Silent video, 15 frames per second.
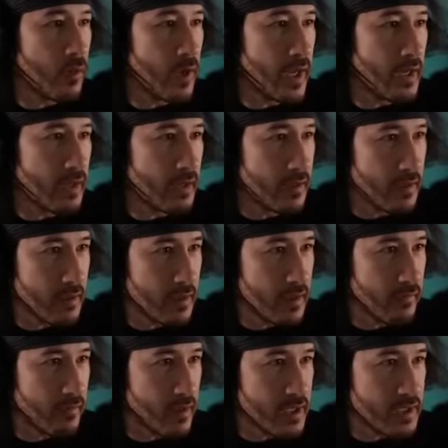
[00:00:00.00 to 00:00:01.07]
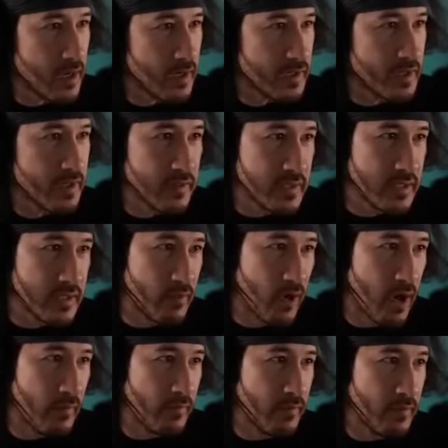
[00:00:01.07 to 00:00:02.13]
Wade, if we talk to you, is it a
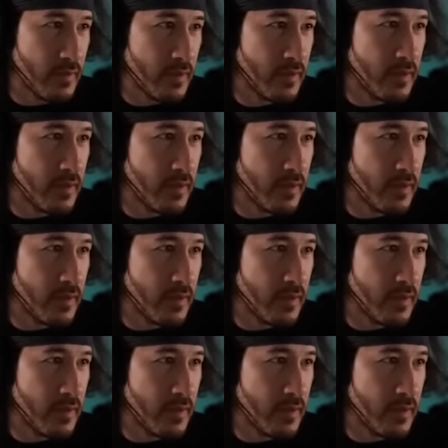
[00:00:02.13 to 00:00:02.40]
problem?